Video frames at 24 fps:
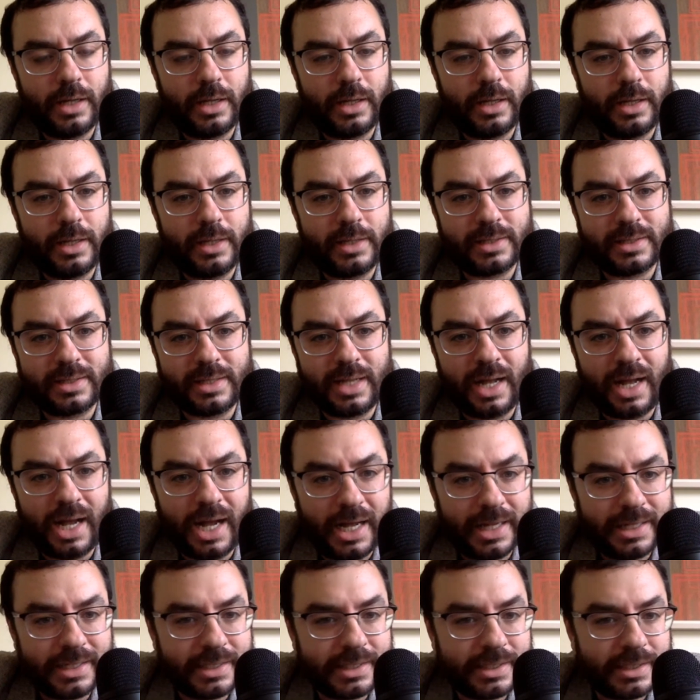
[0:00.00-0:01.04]
It's
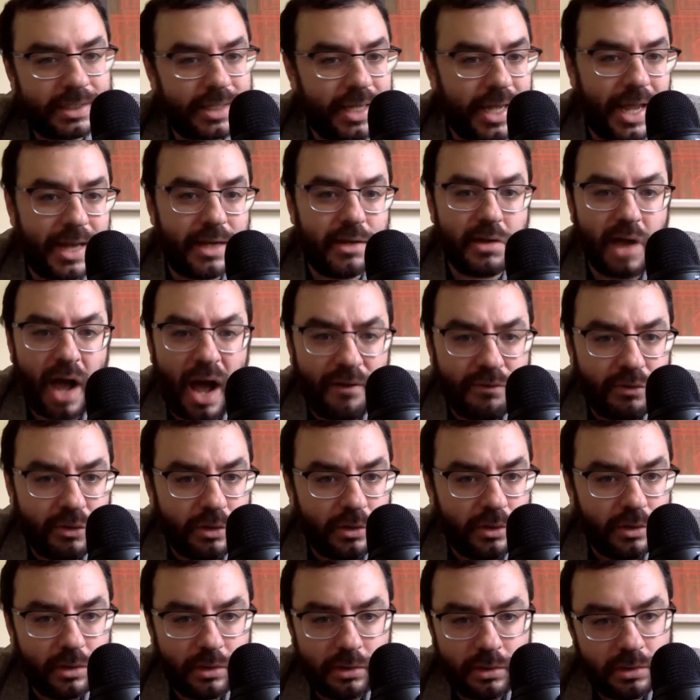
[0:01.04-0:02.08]
not a
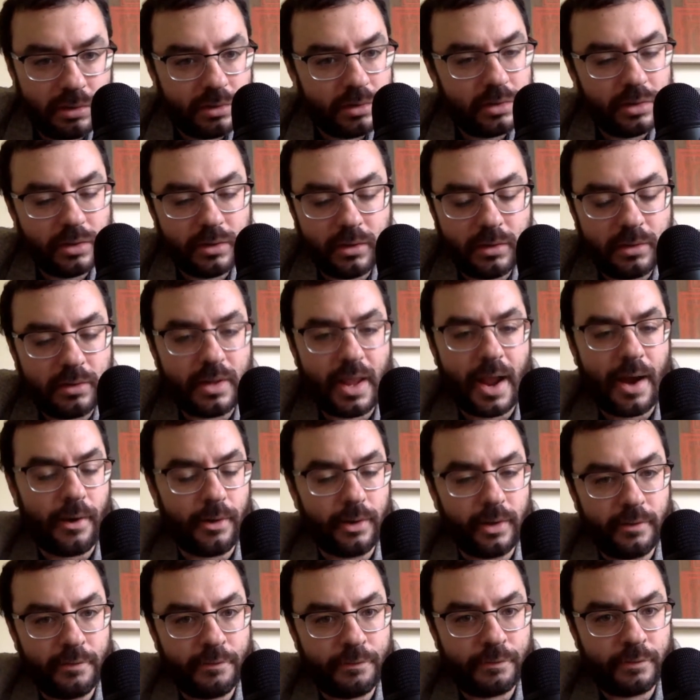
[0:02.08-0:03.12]
novel
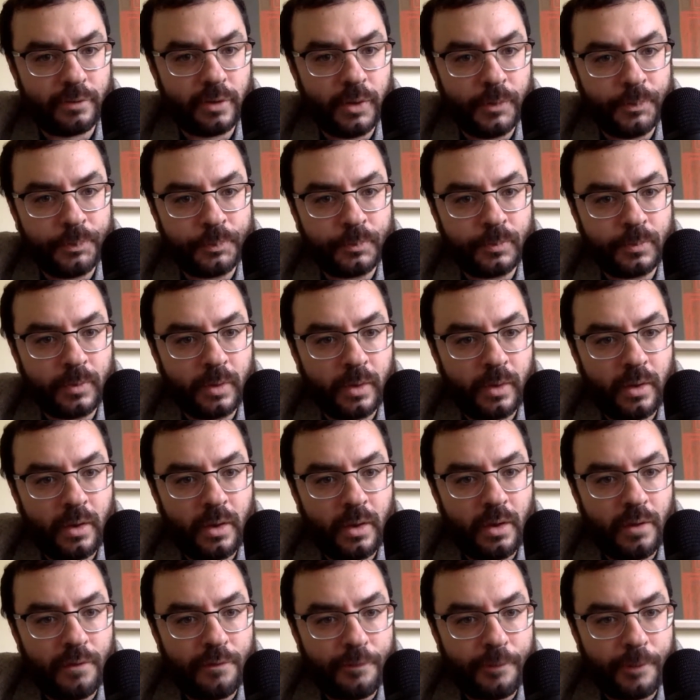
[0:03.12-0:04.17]
narrative
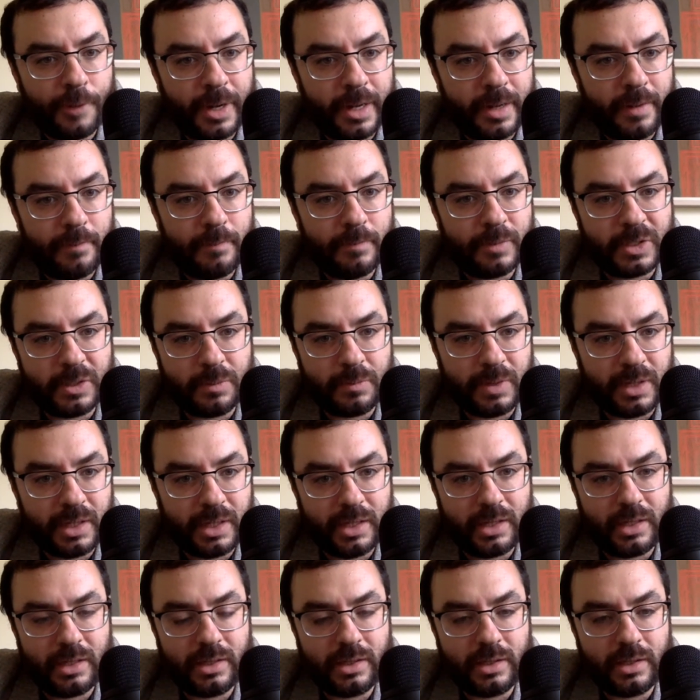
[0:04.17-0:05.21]
for him to
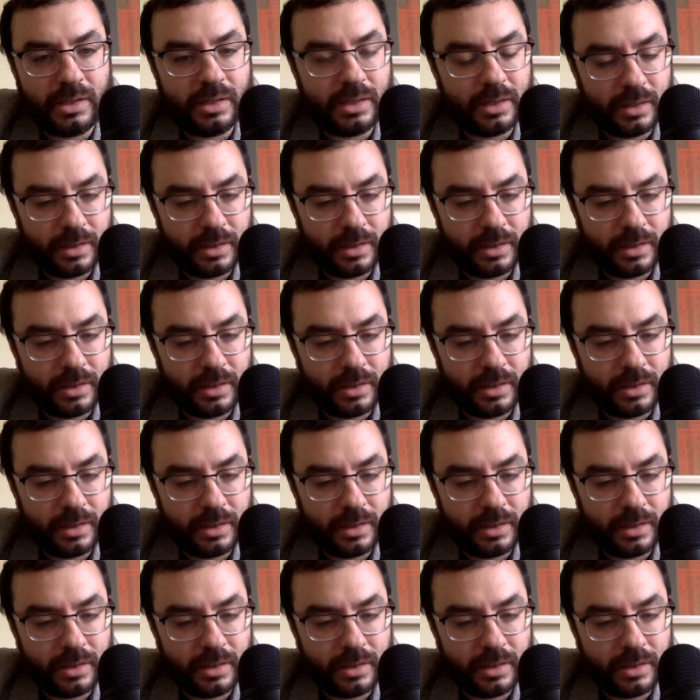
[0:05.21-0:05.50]
be